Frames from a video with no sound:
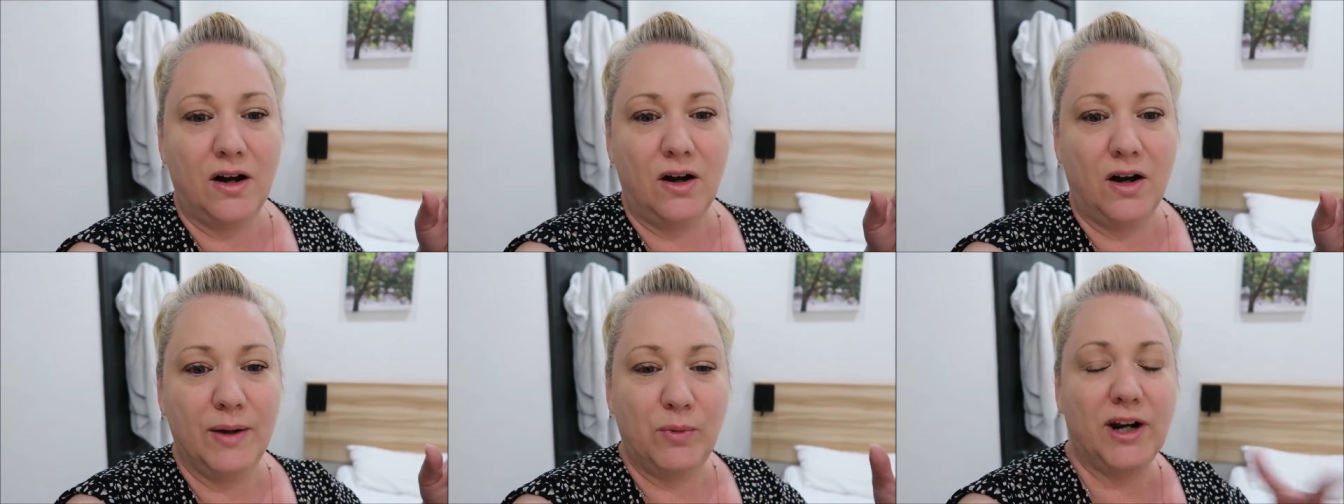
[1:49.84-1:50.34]

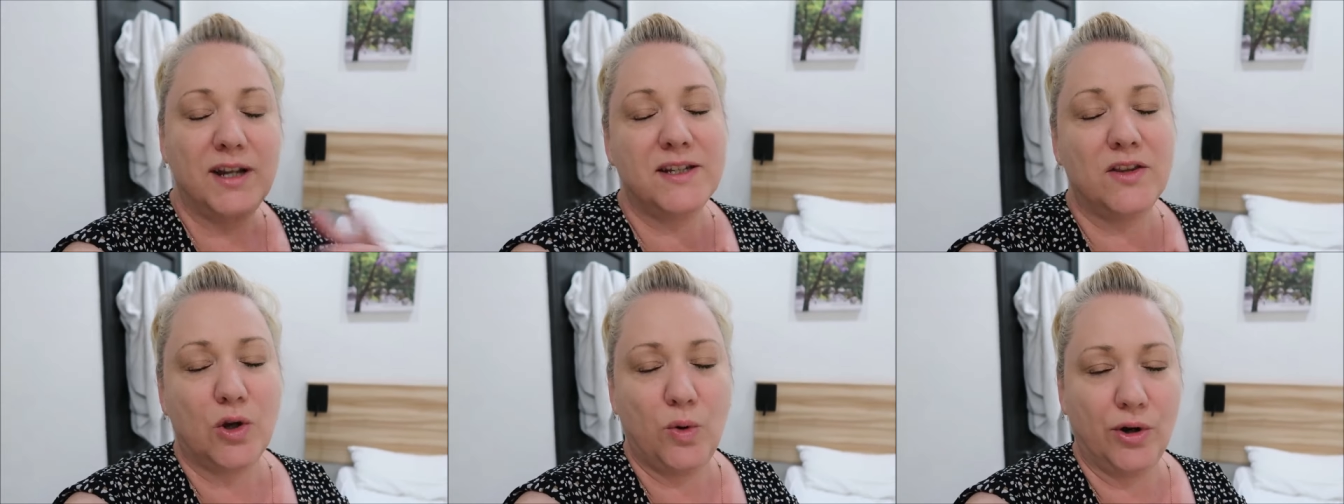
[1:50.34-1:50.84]
I, when I'd
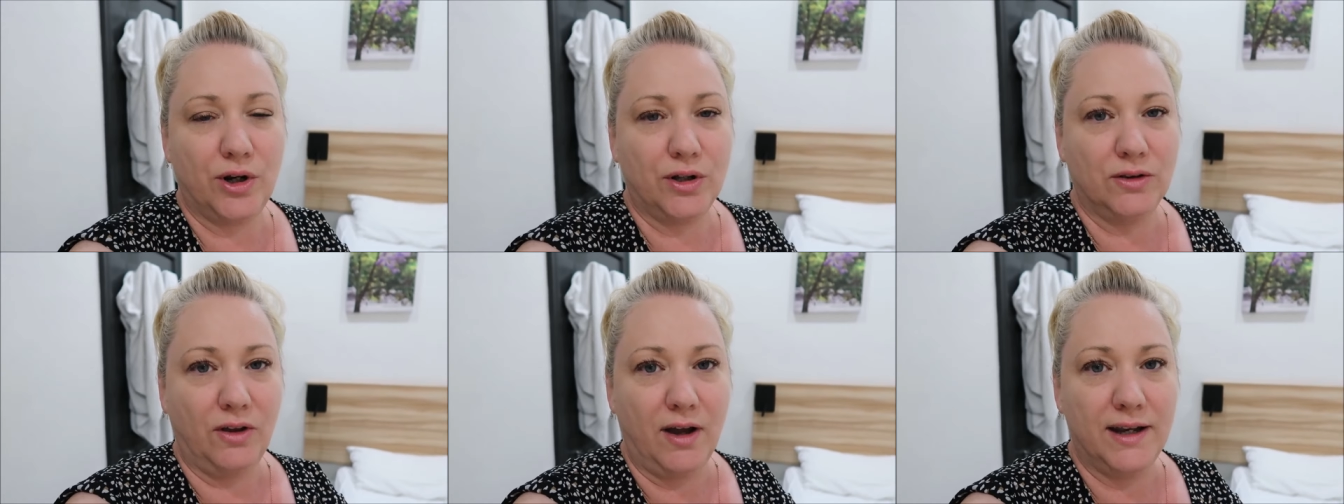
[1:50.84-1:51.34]
done the quote
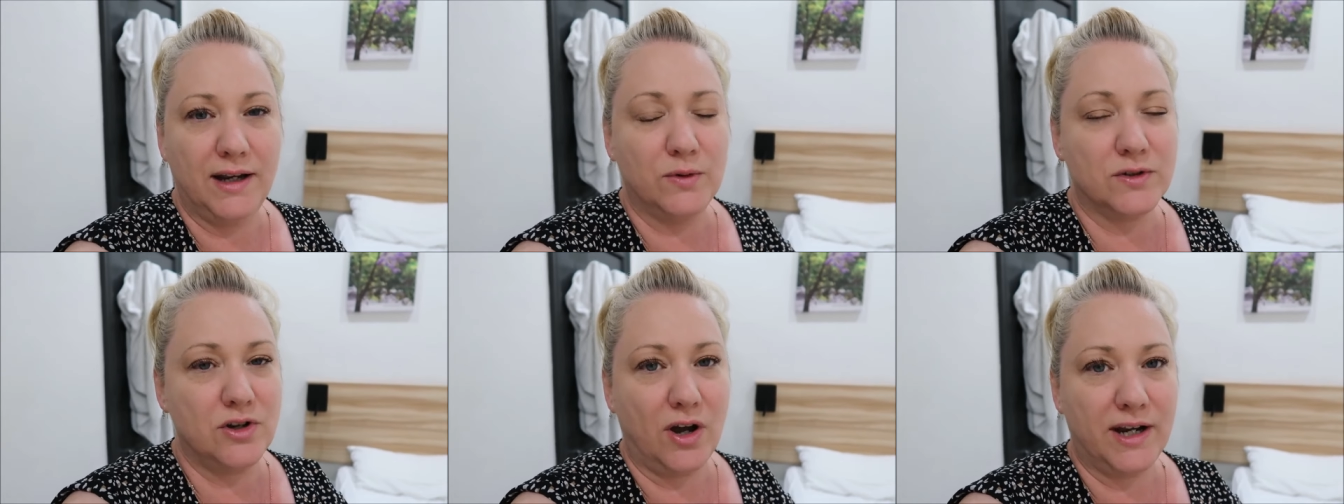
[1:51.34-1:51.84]
online, it
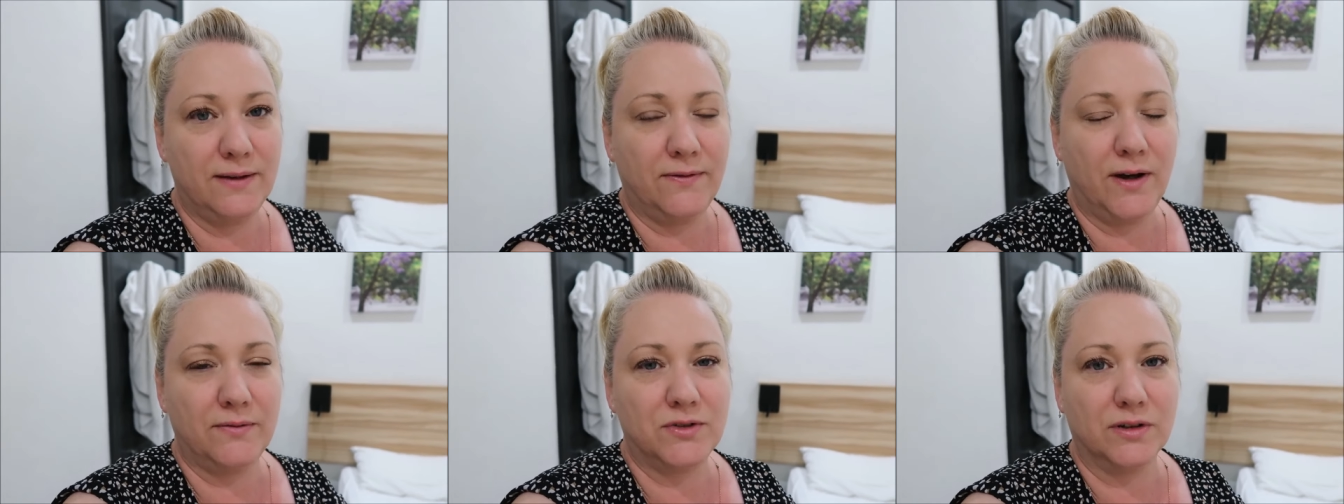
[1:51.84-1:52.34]
was
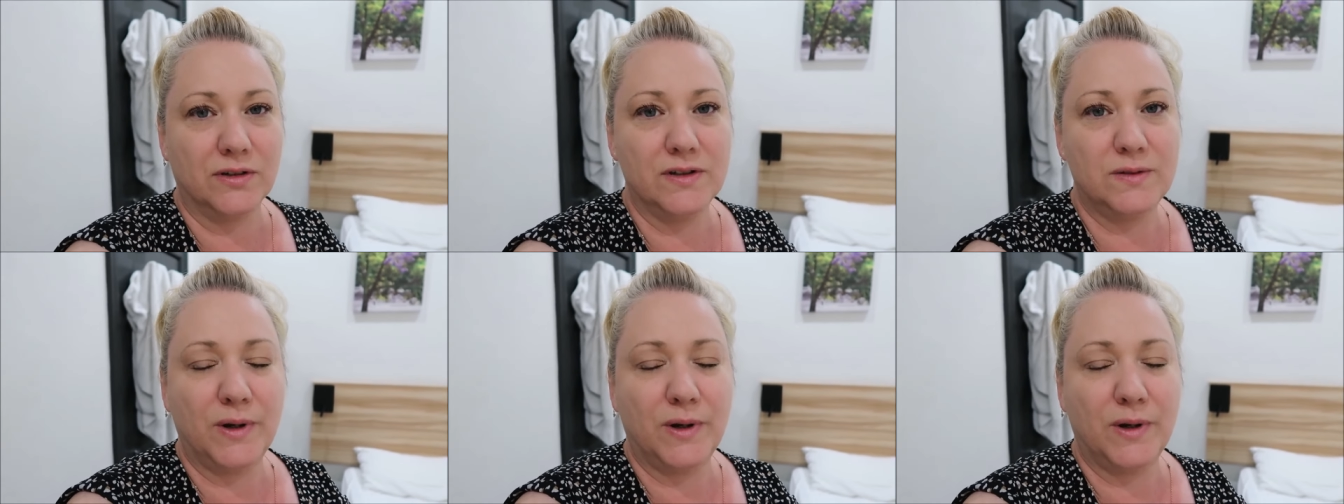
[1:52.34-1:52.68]
$95,